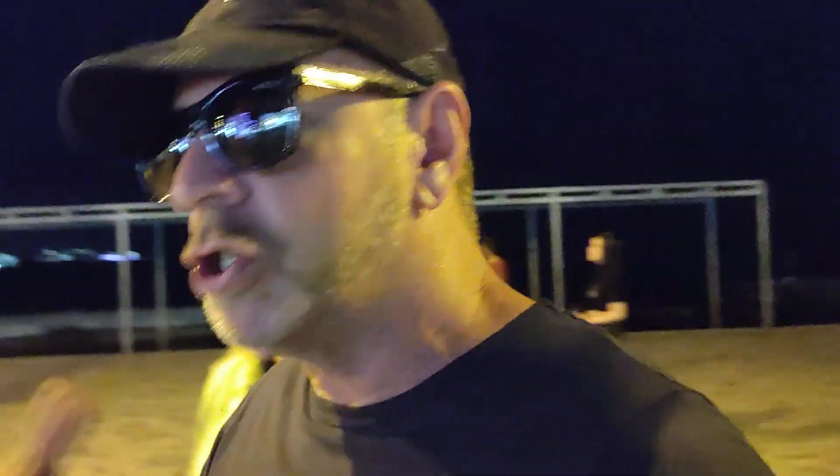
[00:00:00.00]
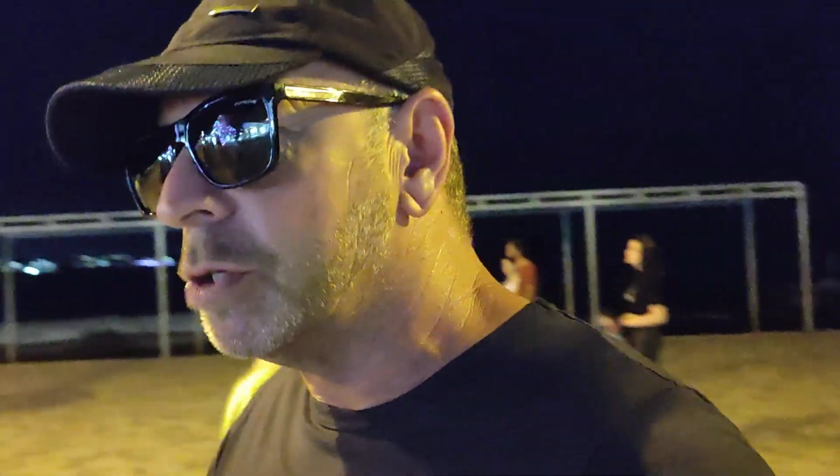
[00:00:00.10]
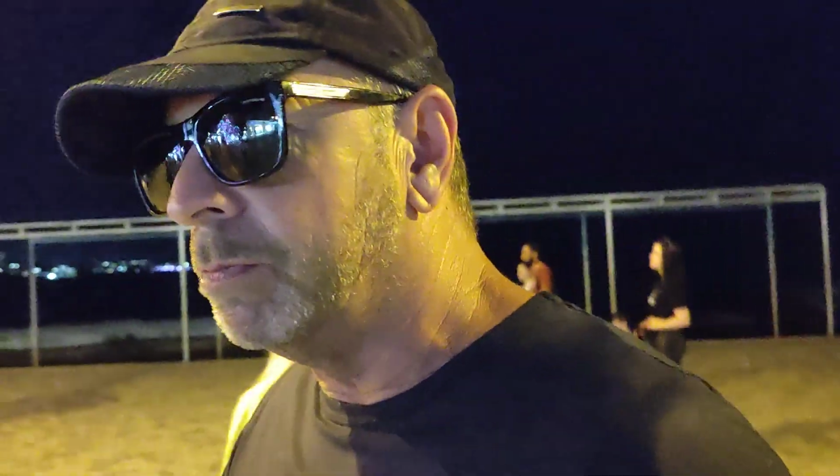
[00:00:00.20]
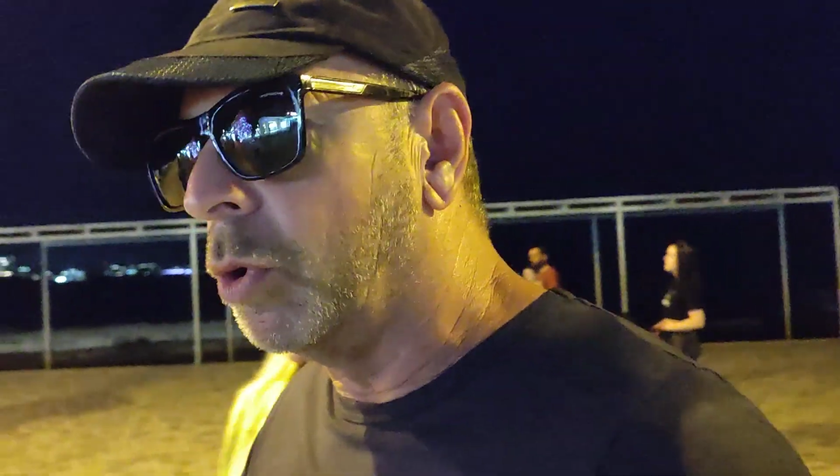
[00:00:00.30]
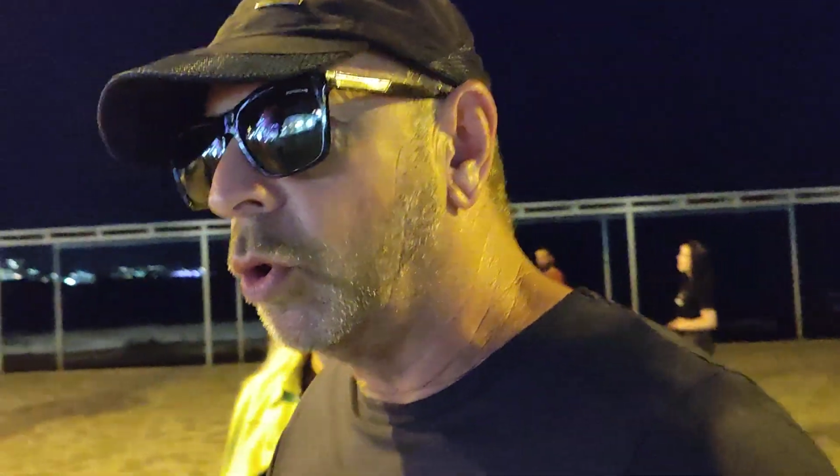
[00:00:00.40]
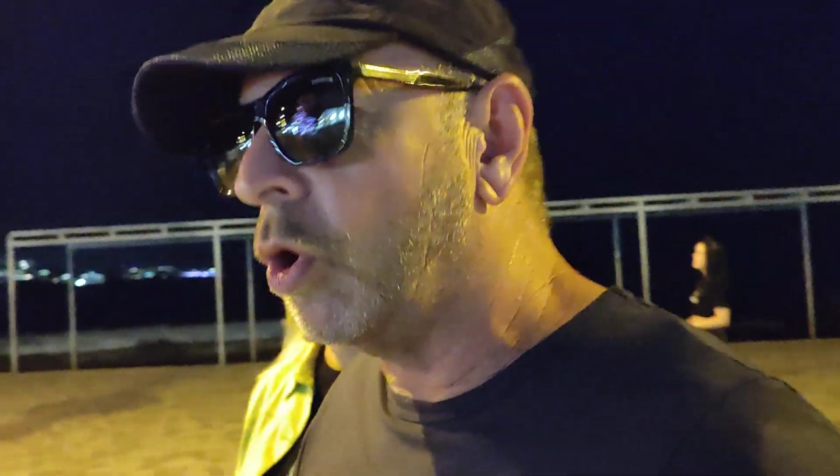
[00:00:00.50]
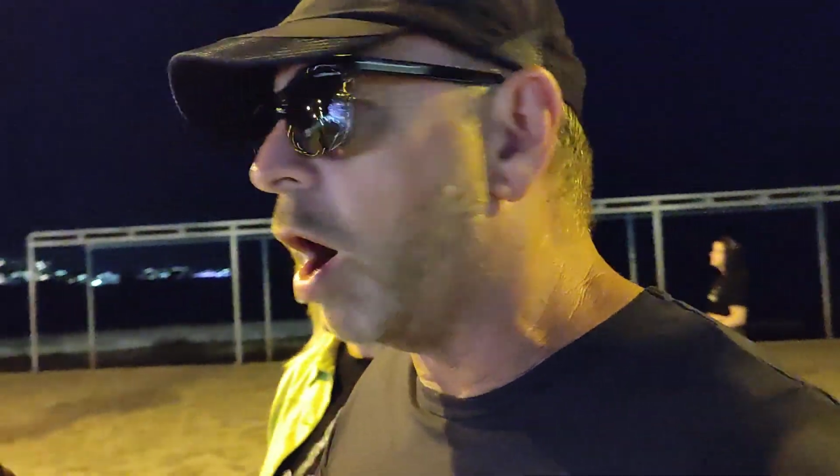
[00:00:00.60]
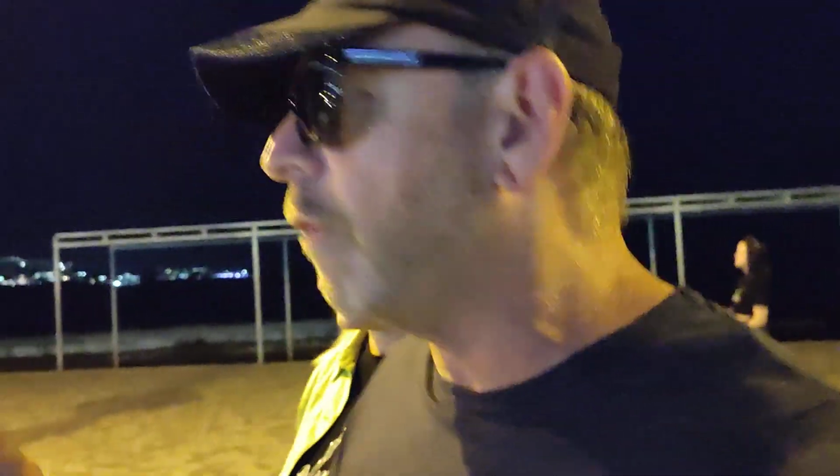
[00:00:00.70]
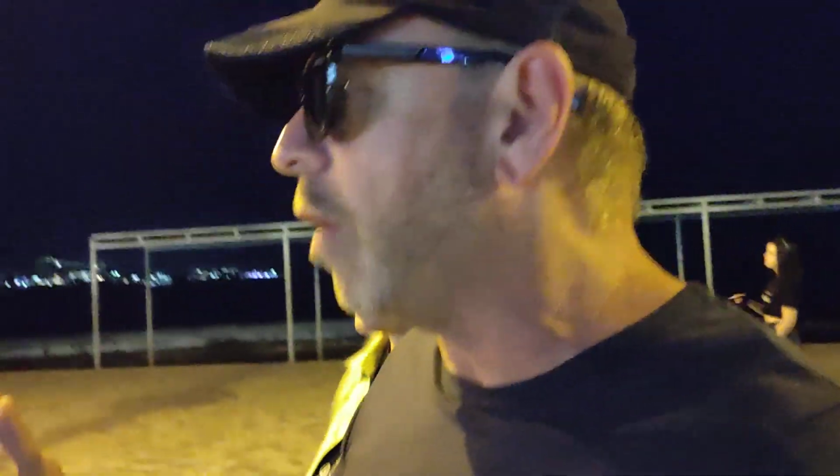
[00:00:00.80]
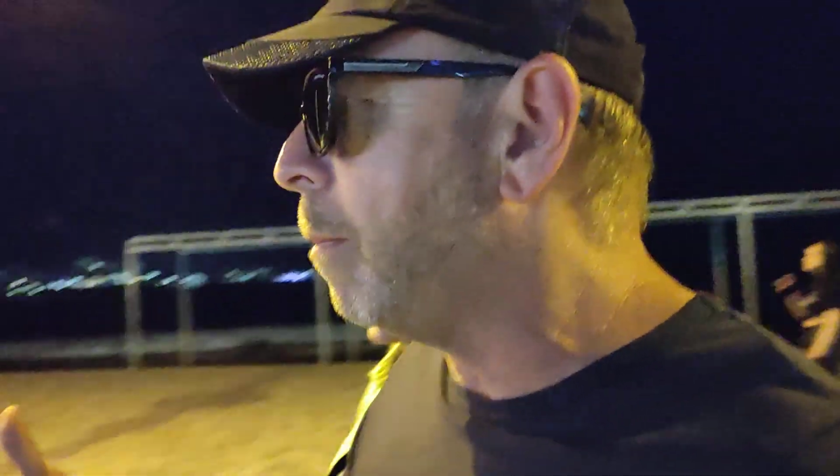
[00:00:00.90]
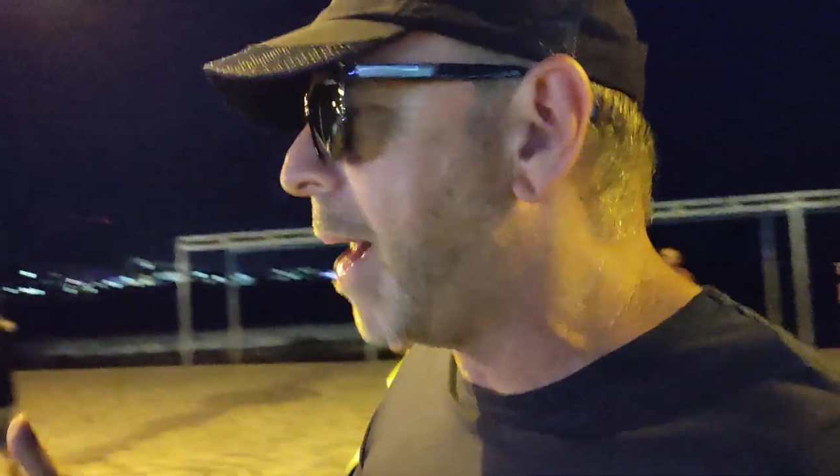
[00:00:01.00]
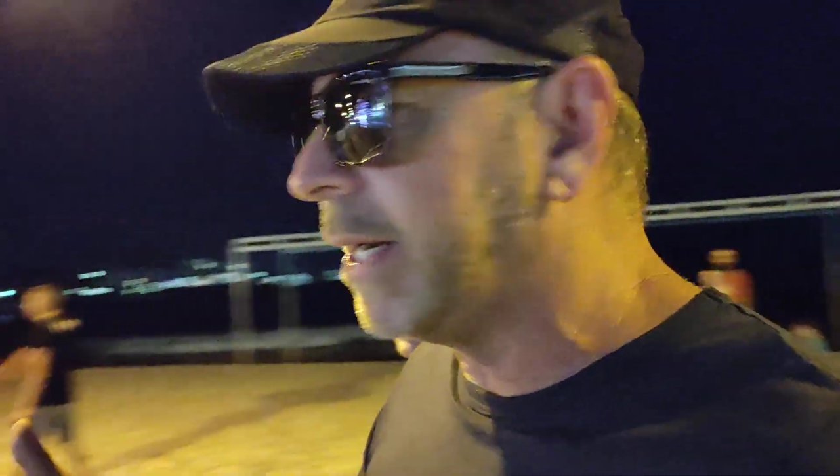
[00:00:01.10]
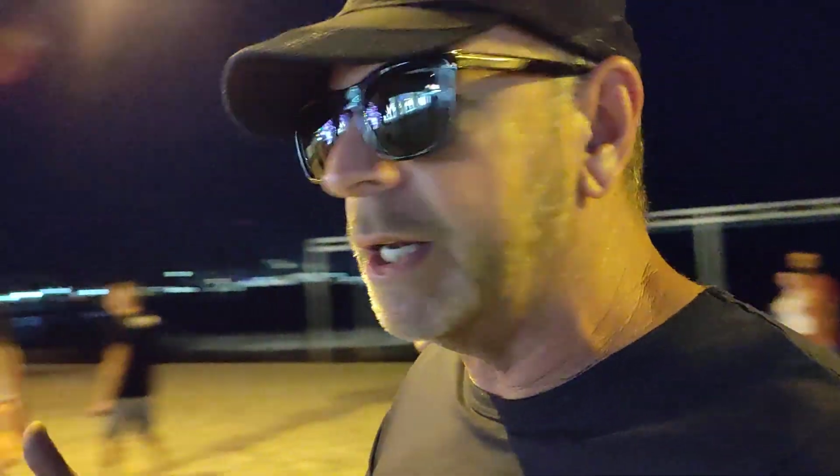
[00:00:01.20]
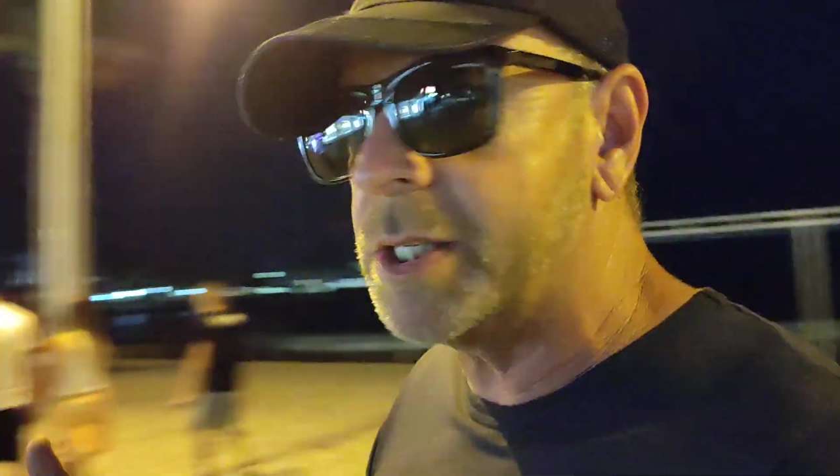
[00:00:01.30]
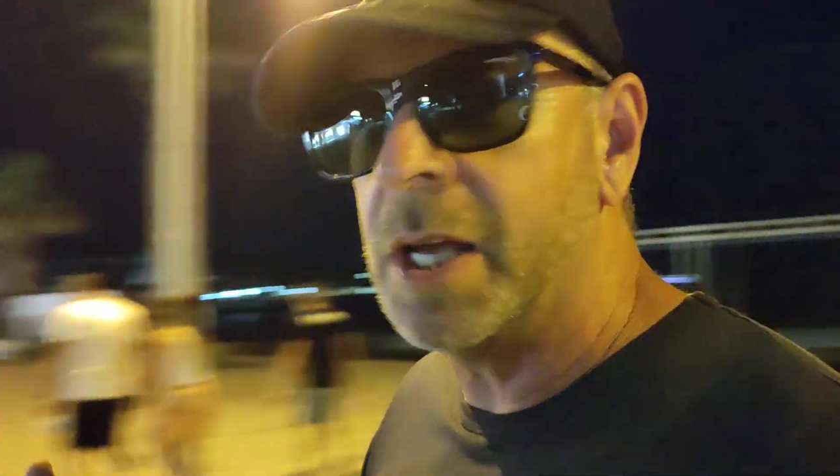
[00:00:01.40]
for some more of our
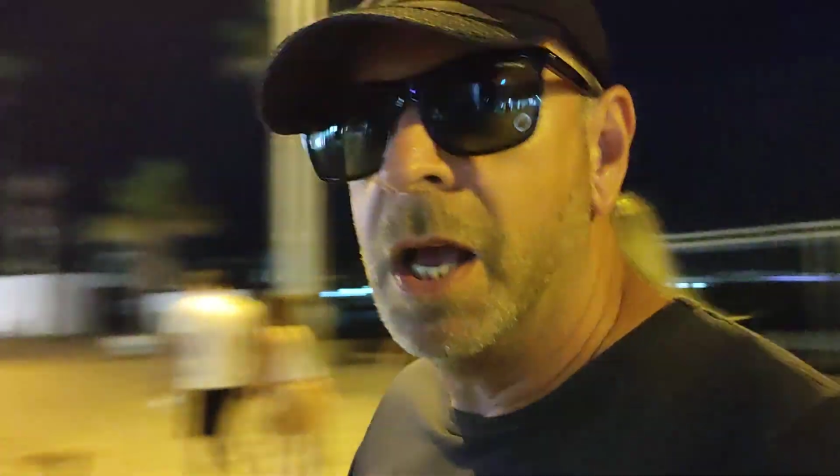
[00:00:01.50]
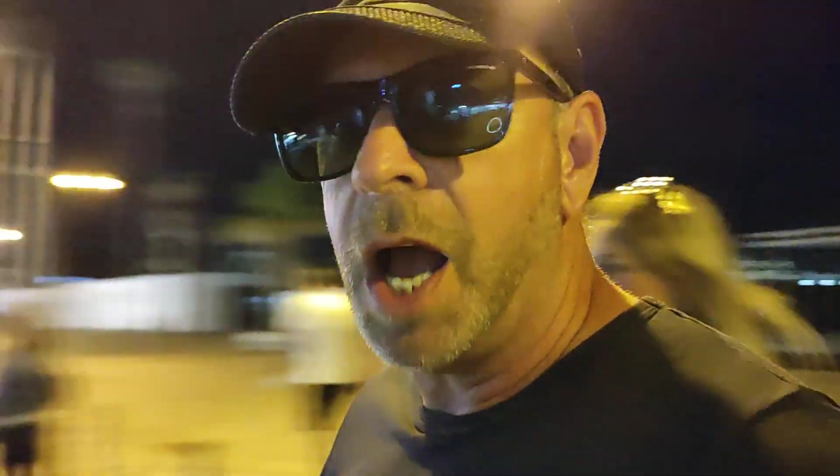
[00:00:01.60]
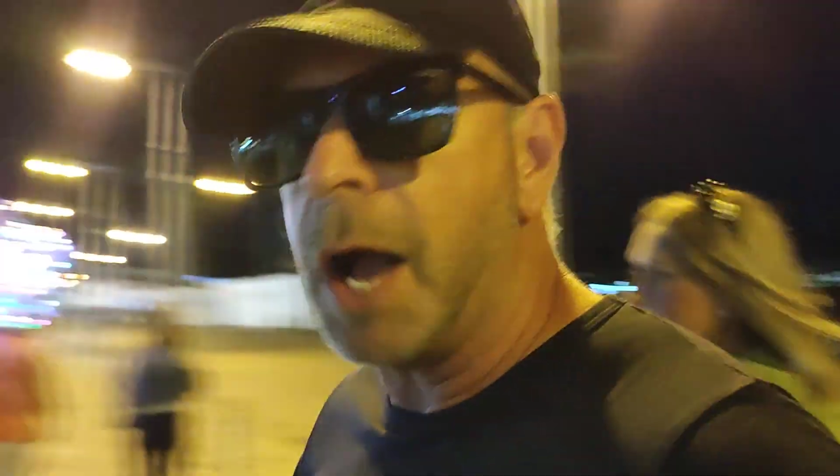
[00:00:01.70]
madness.